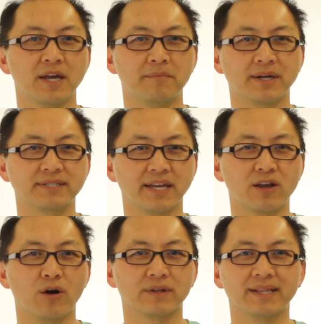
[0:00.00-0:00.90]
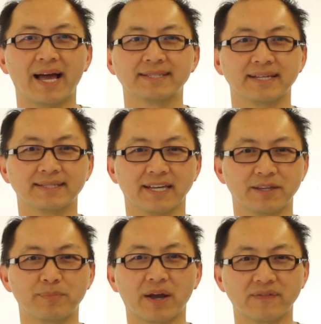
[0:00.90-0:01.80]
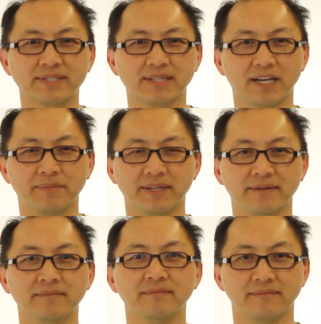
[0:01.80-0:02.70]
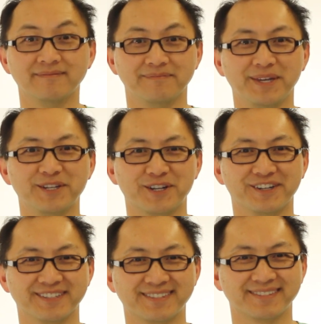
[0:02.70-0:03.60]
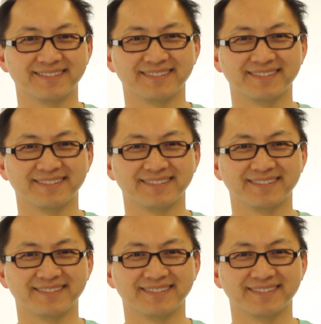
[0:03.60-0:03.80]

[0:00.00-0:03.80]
much like cult classics like The Breakfast Club and Mean Girls.